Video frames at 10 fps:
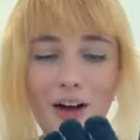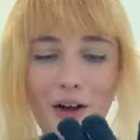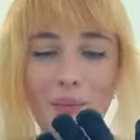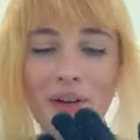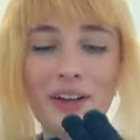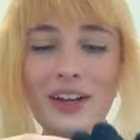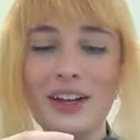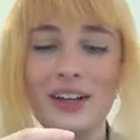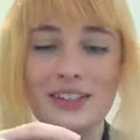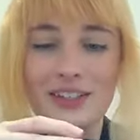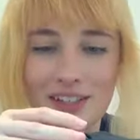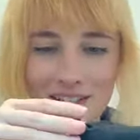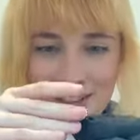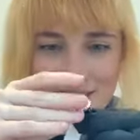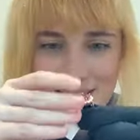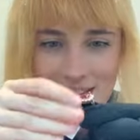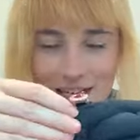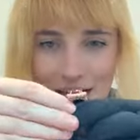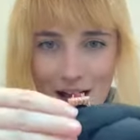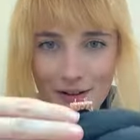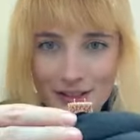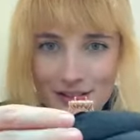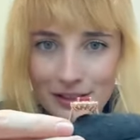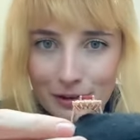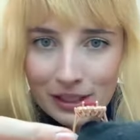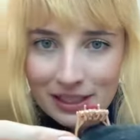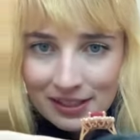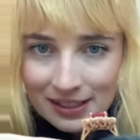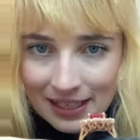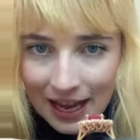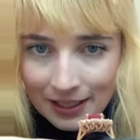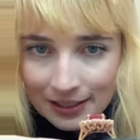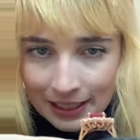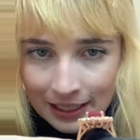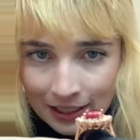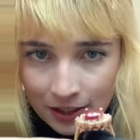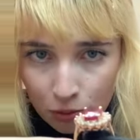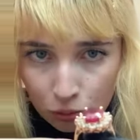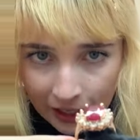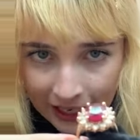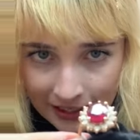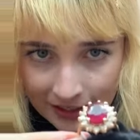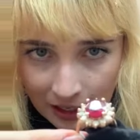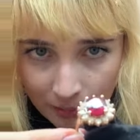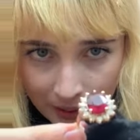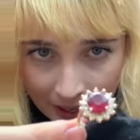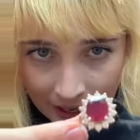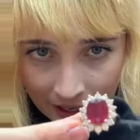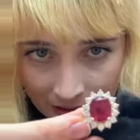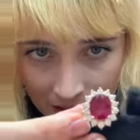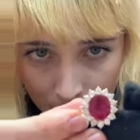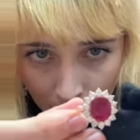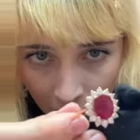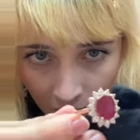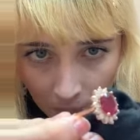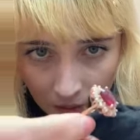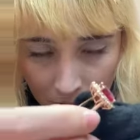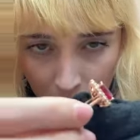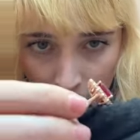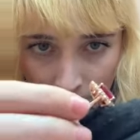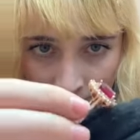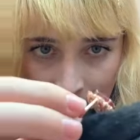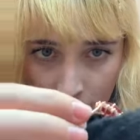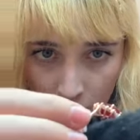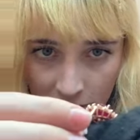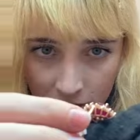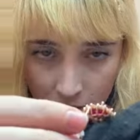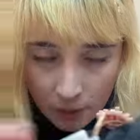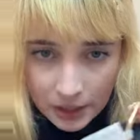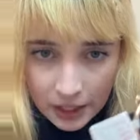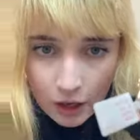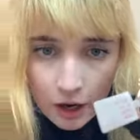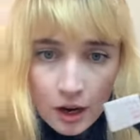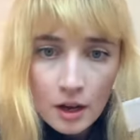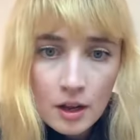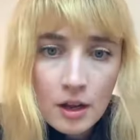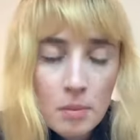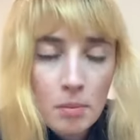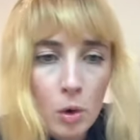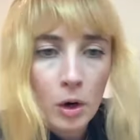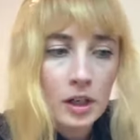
Um, so you can see how the stone is set. It is raised a bit and the bottom of the ruby is going to appear more